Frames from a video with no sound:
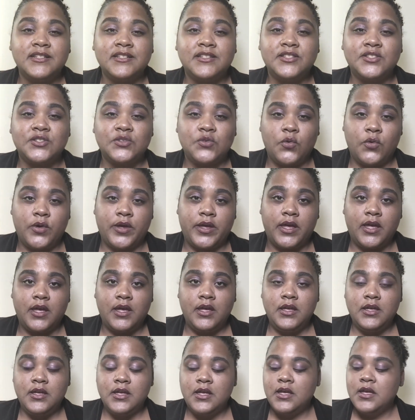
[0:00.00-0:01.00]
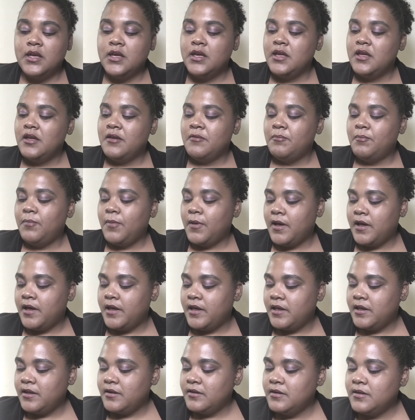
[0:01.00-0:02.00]
soy,
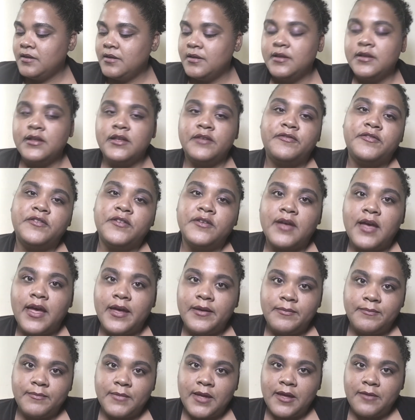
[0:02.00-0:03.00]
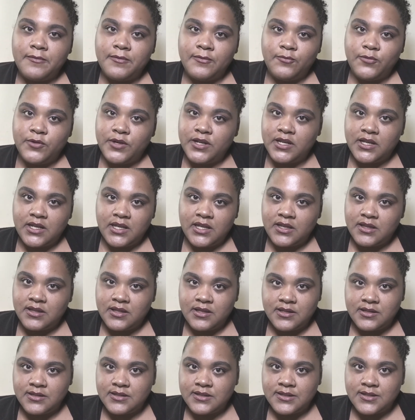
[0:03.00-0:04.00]
but I wouldn't eat
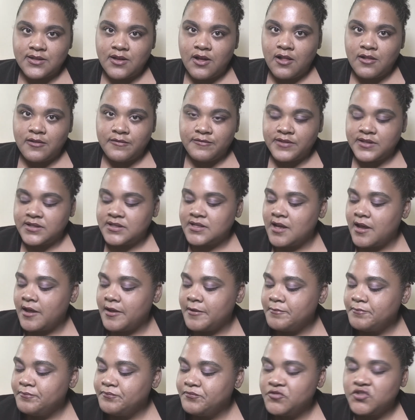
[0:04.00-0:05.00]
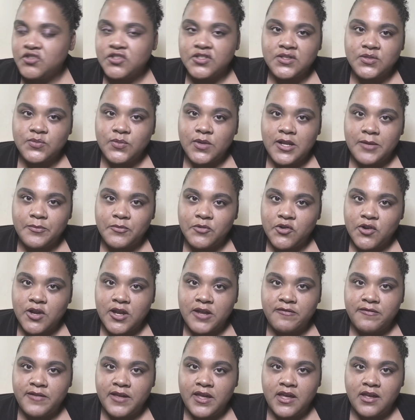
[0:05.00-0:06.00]
these all of the time, just when I'm
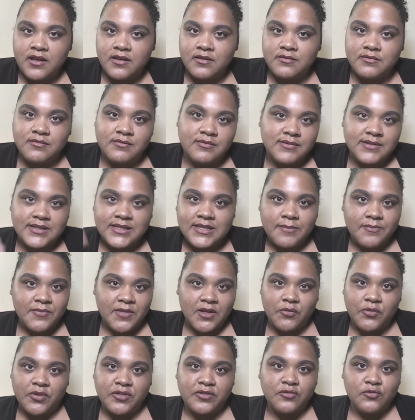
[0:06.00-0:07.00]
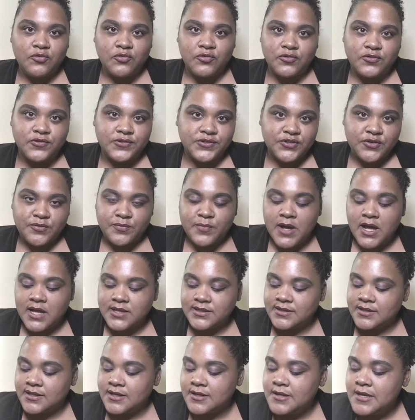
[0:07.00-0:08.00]
craving something with noodles or
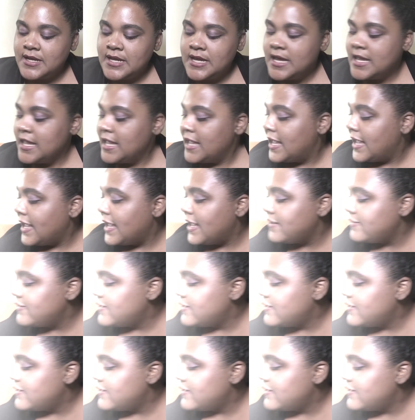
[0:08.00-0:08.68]
pasta. And